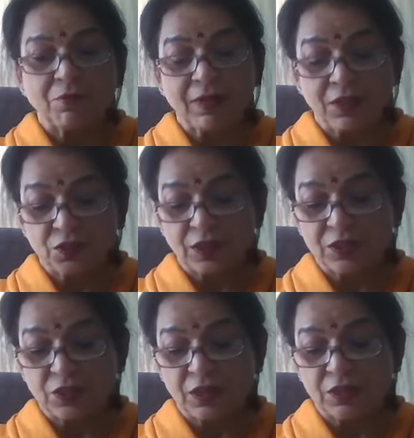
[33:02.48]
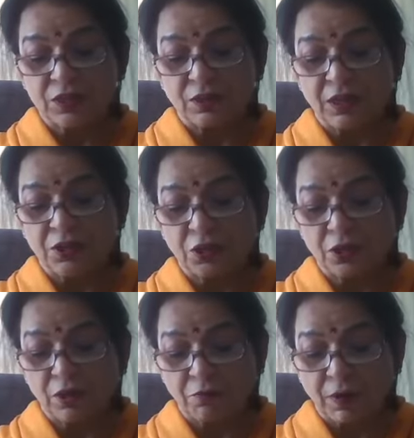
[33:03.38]
when he says he is the
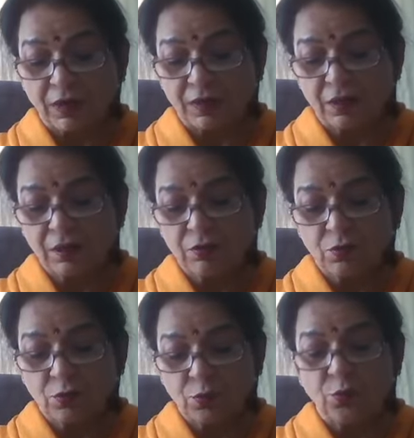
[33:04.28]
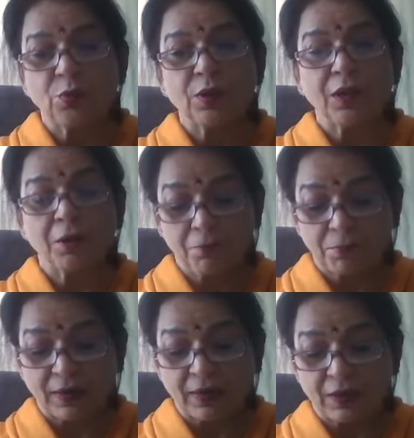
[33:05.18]
eternal father who
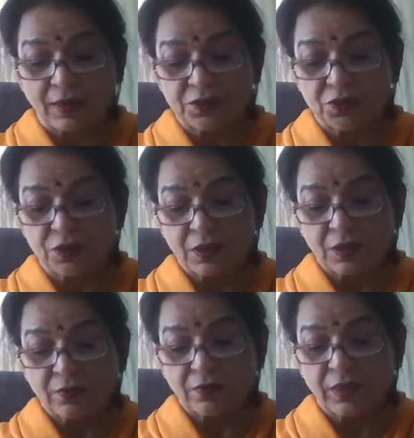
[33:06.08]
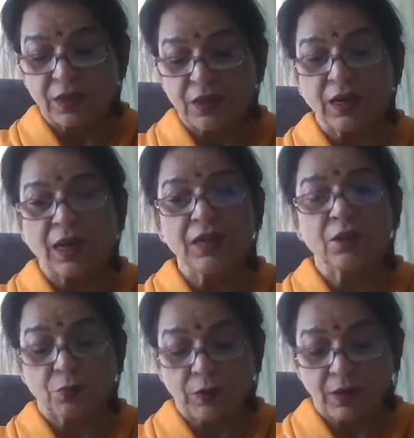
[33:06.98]
impregnates the
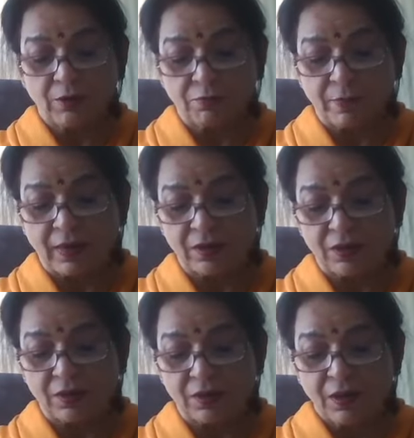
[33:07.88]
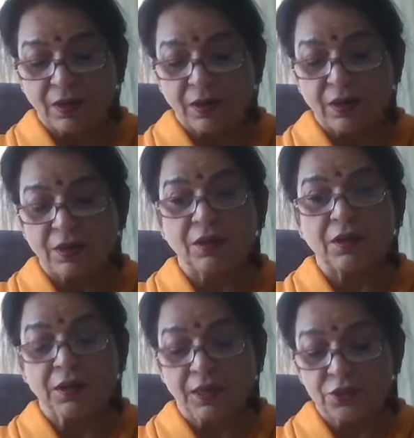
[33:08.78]
entire world of matter and
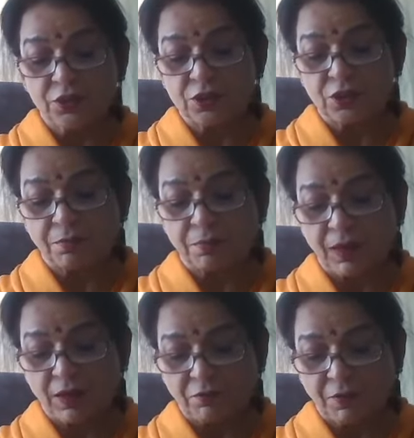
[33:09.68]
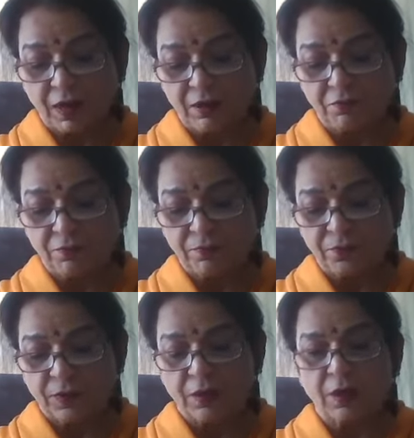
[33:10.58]
arranges the play of life
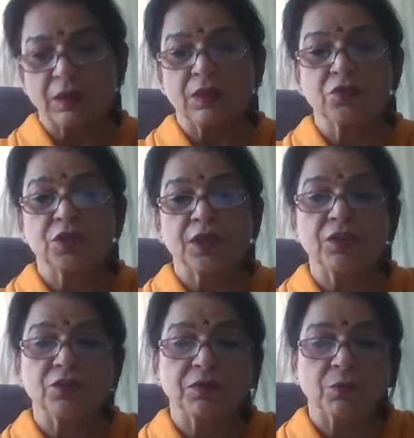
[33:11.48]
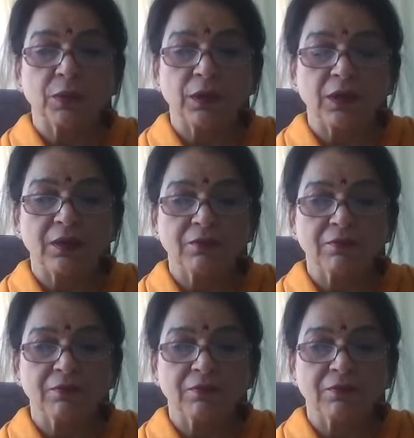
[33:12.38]
on the stage of the world.